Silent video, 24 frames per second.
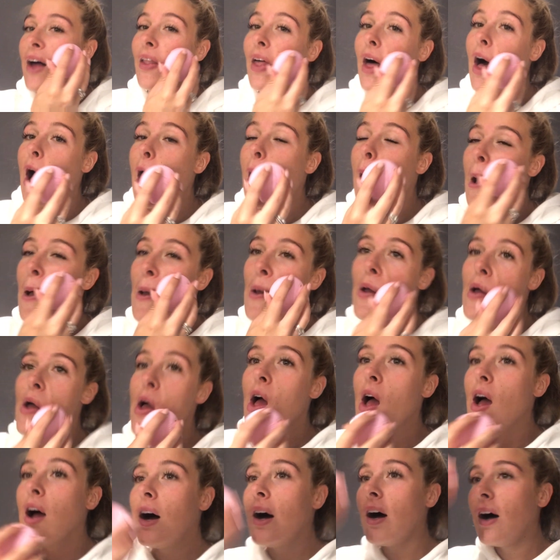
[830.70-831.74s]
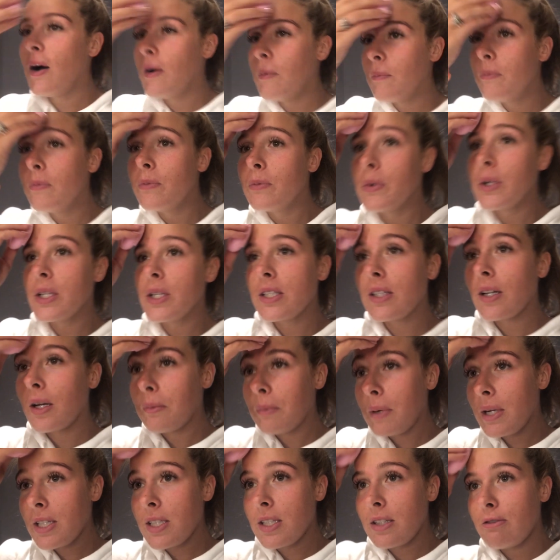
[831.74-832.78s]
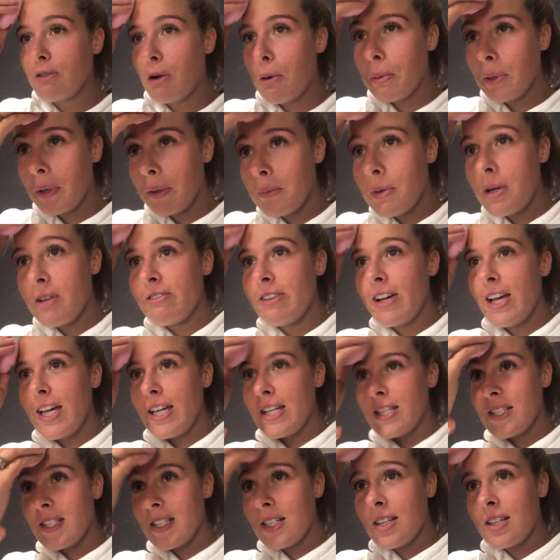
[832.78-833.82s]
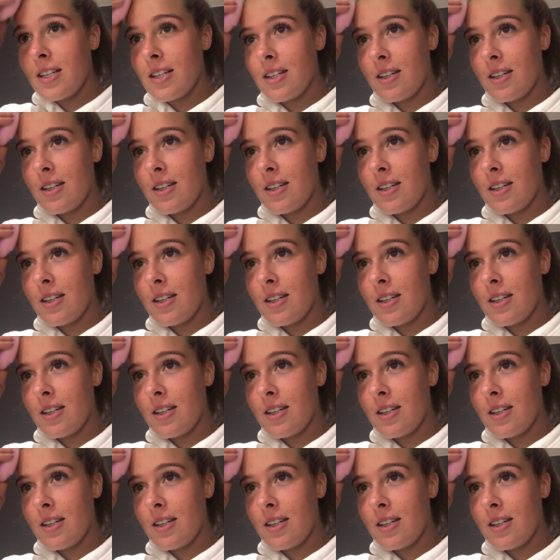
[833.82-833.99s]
out there. Which I'm actually rubbing on my face.